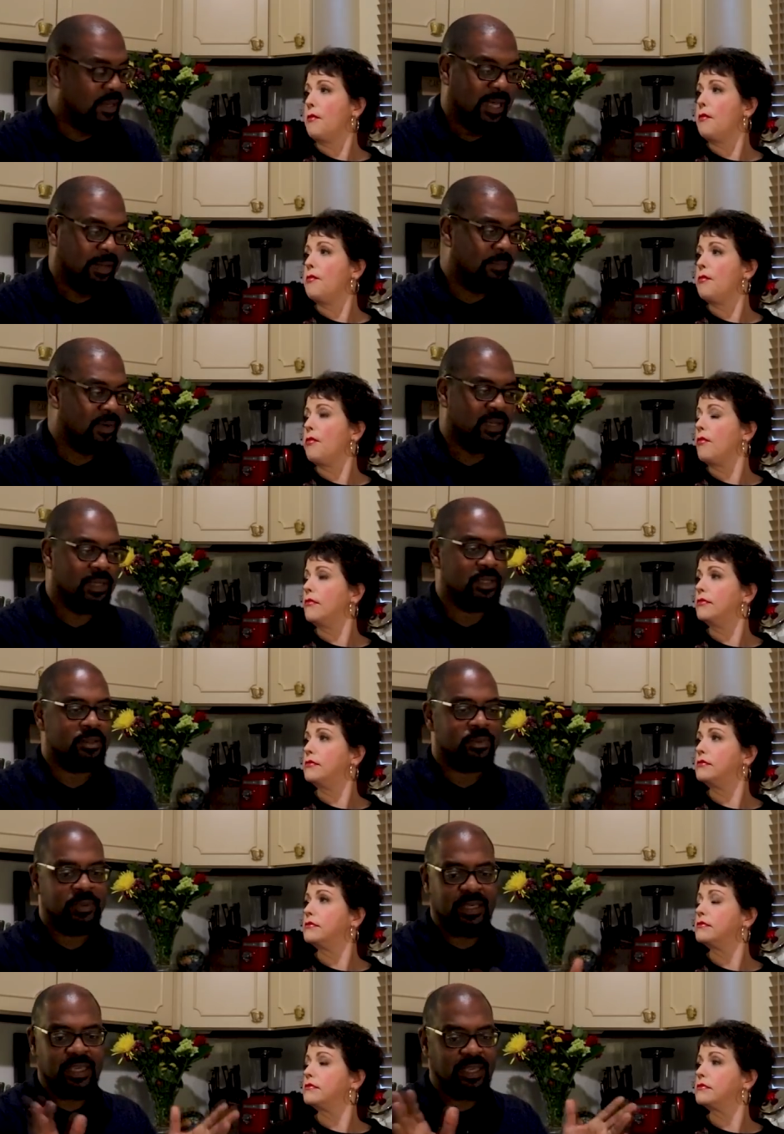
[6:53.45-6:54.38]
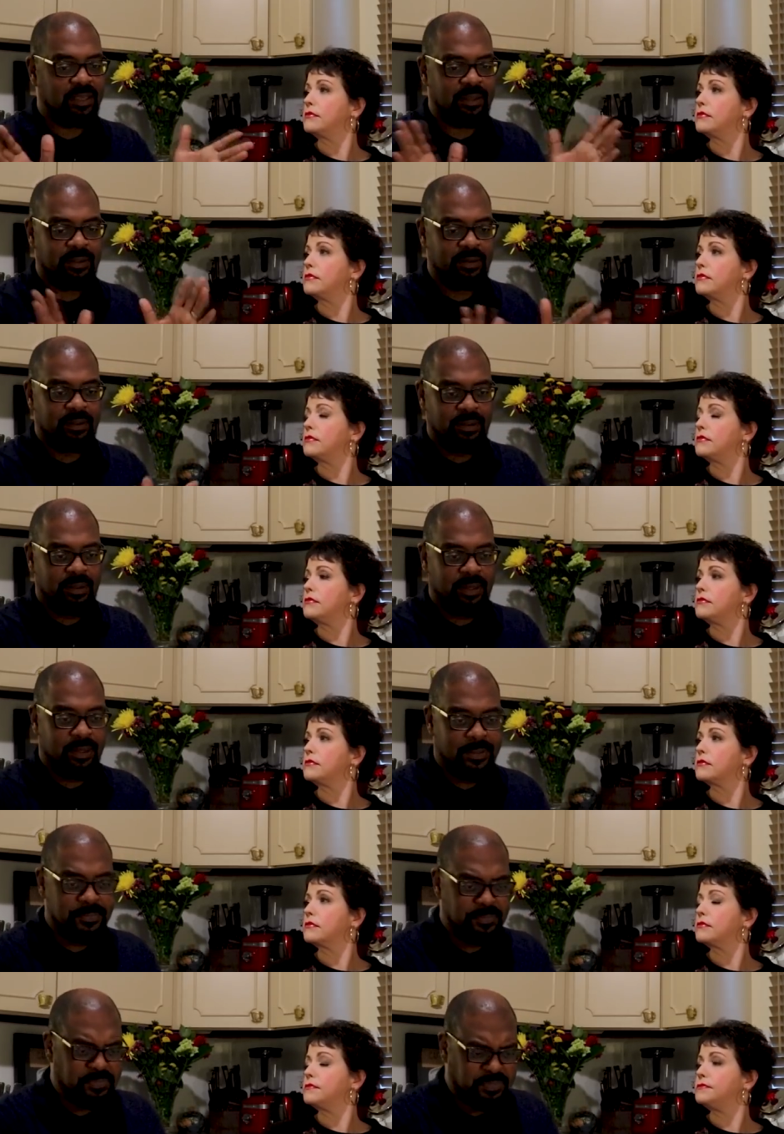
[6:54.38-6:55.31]
Speaker 1: not because we.
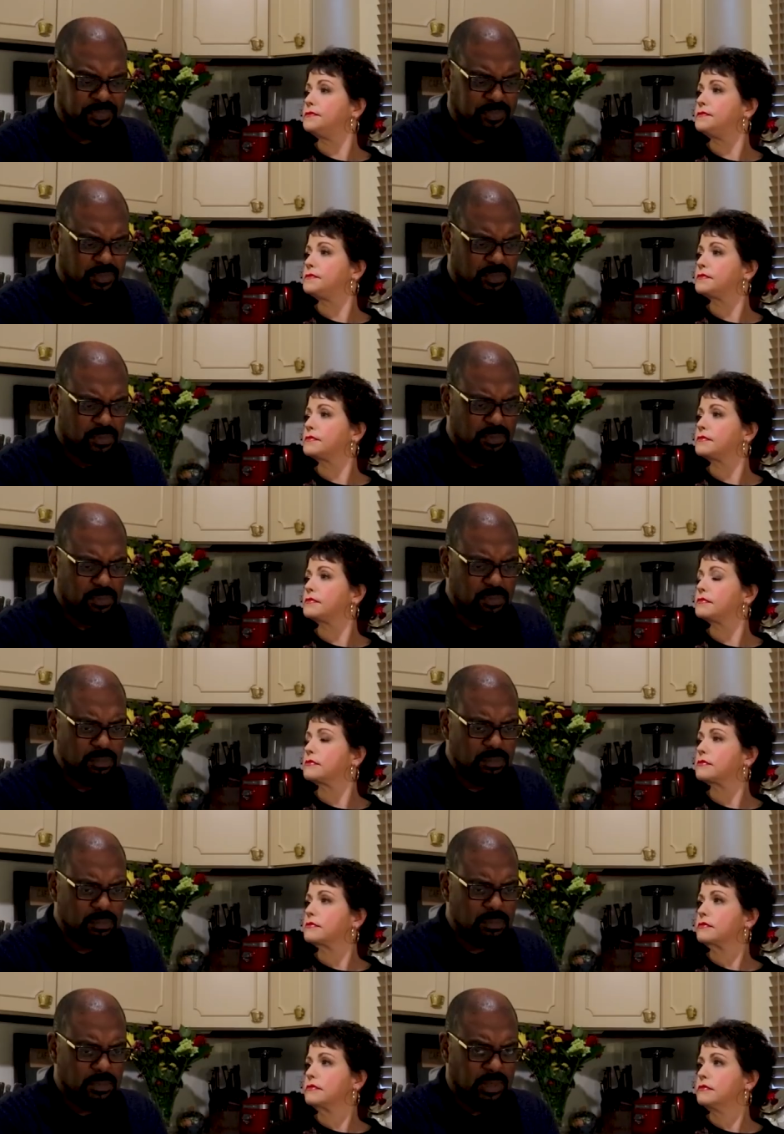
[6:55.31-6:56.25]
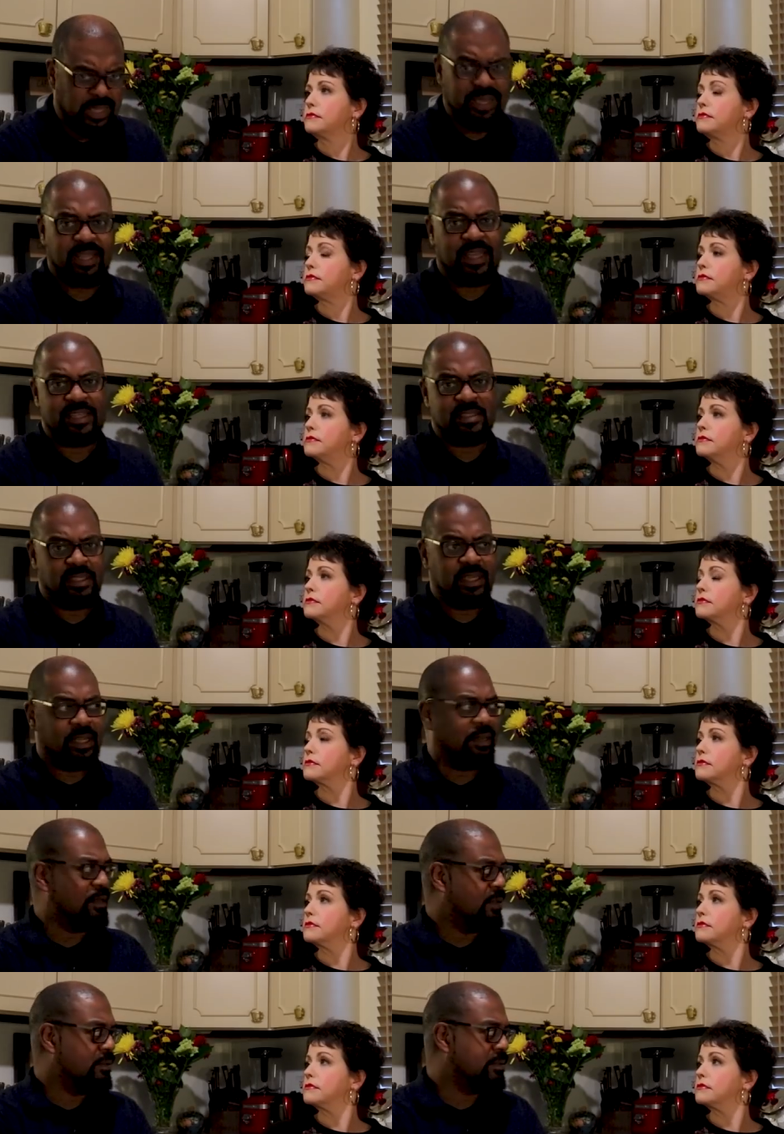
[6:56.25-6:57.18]
Um, yeah, that's
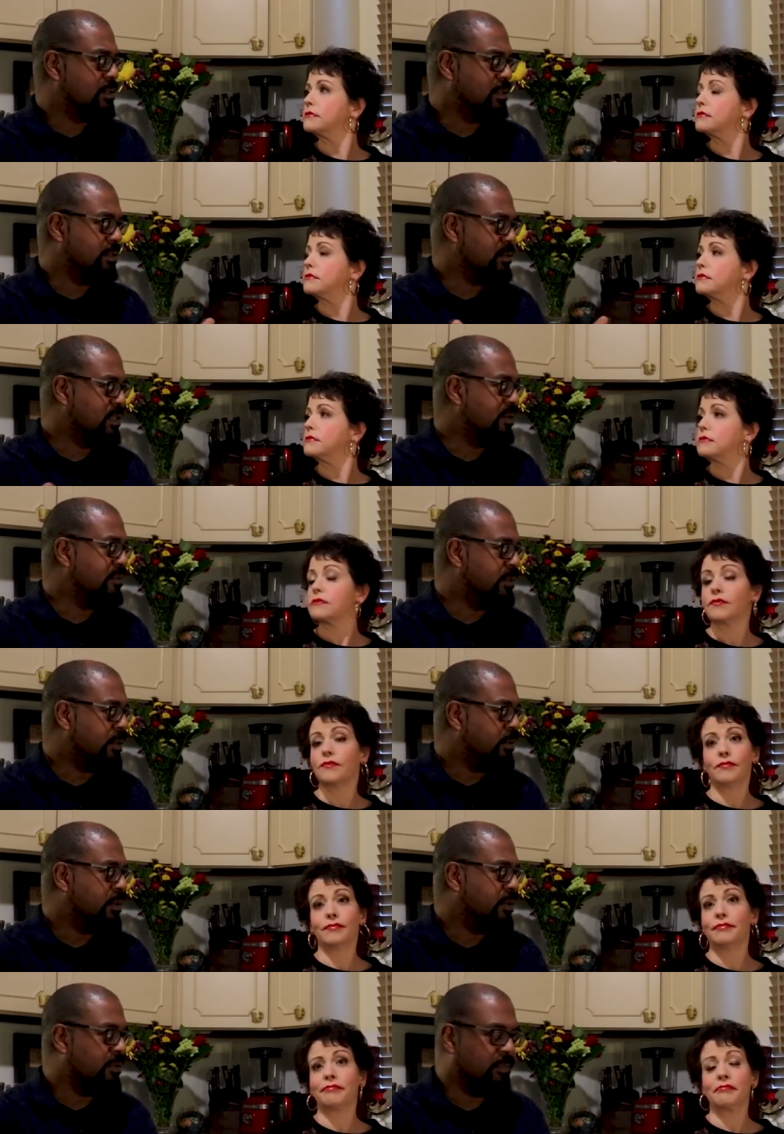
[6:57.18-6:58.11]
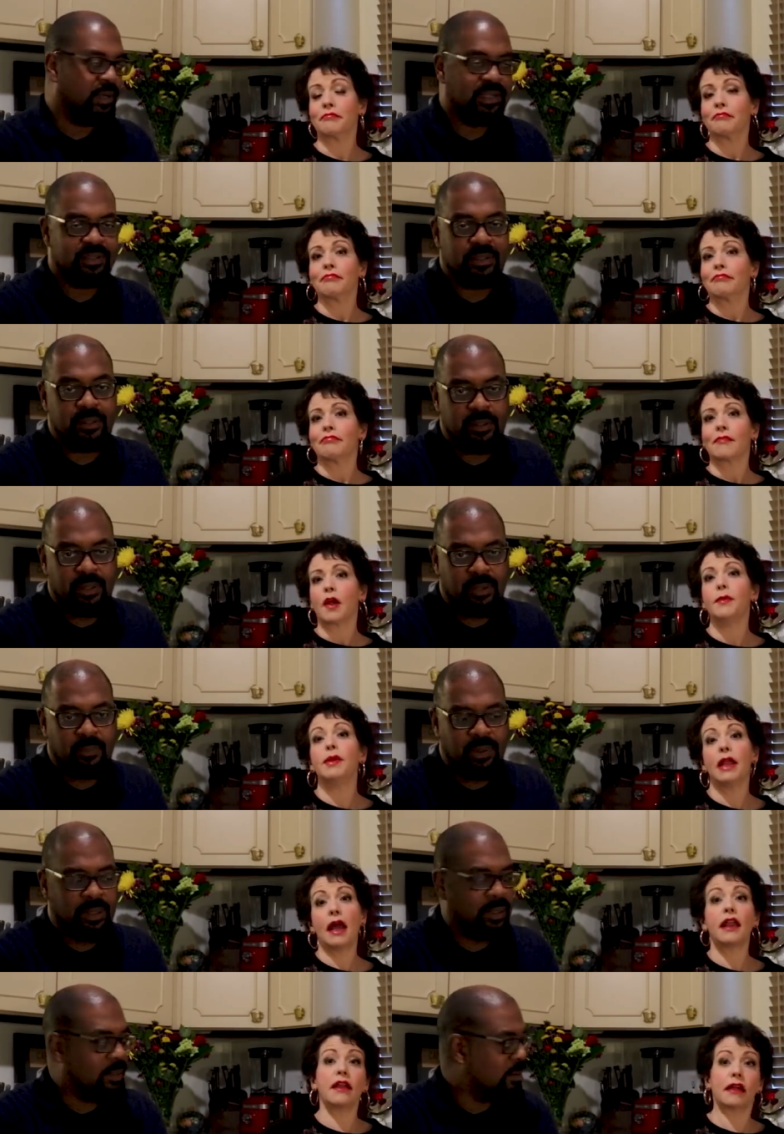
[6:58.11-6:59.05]
it. There's no no other reason. I
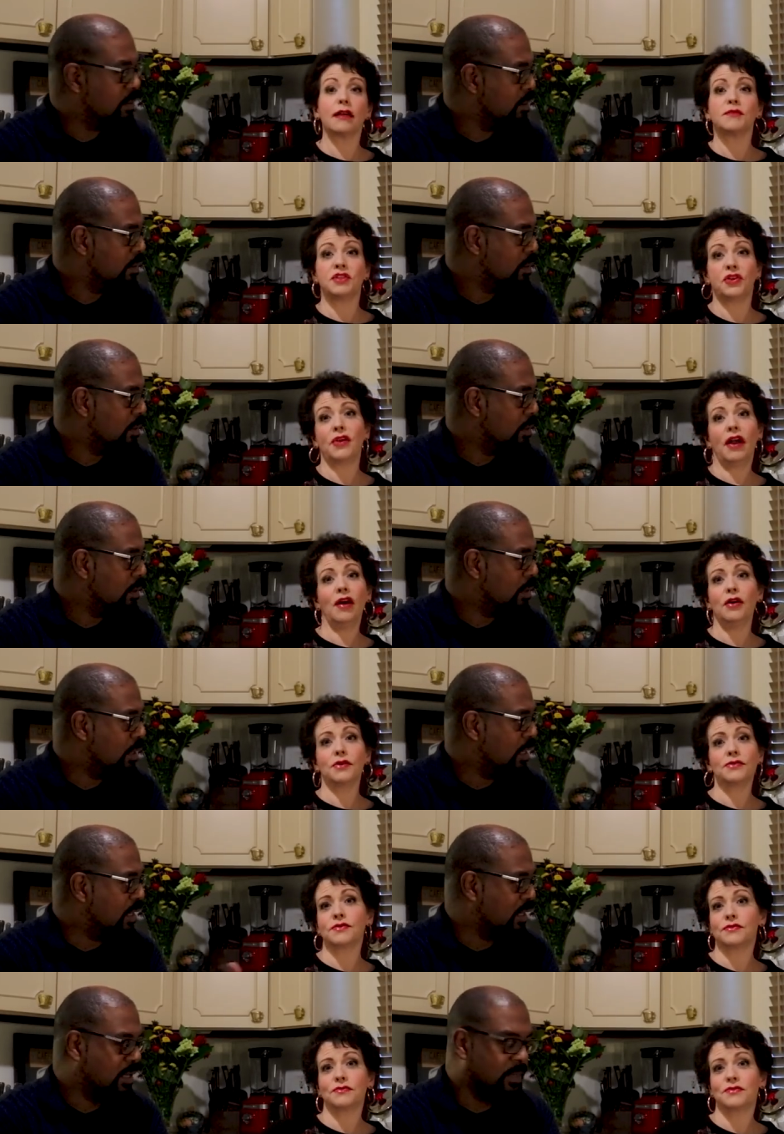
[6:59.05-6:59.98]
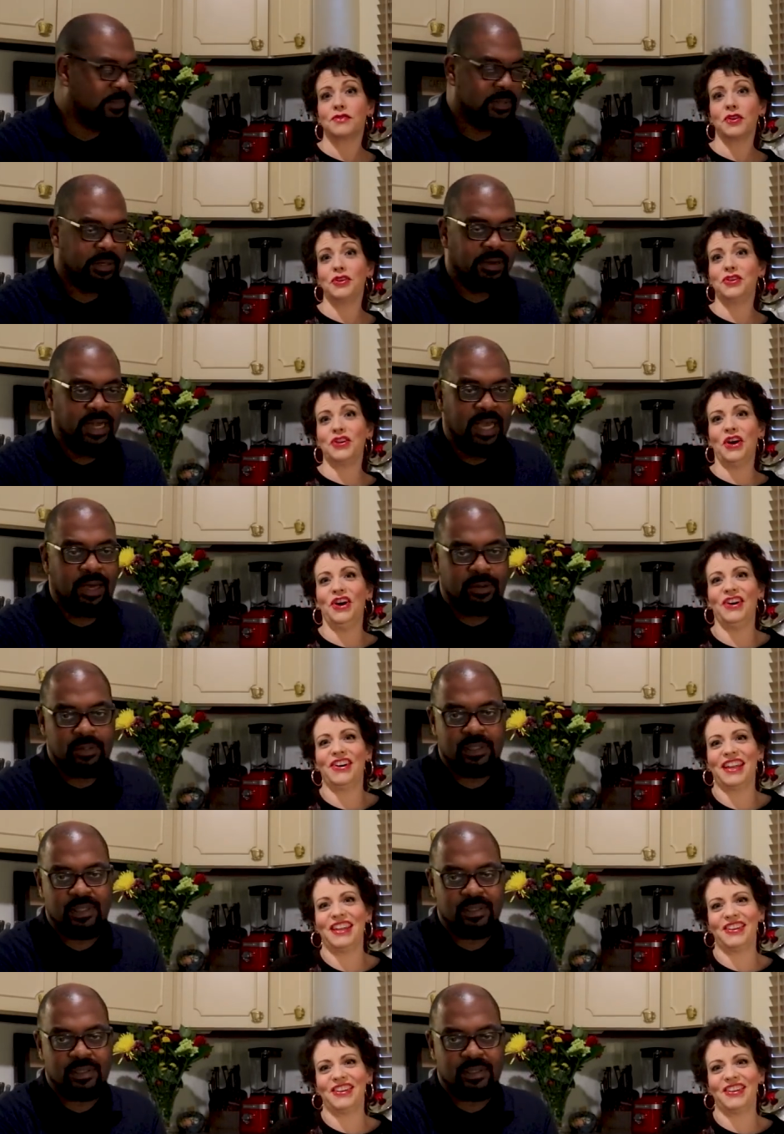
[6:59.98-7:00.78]
mean, we, and
Speaker 2: it comes to your house. And it comes so to our house.